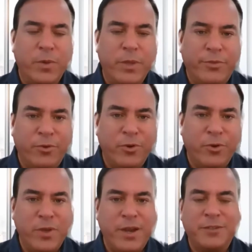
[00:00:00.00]
We threw
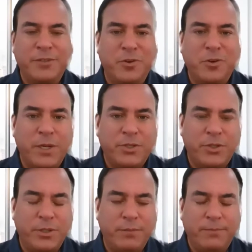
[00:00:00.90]
in an extra
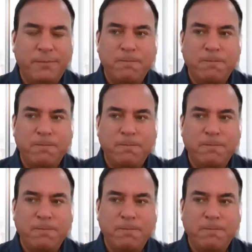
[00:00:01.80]
question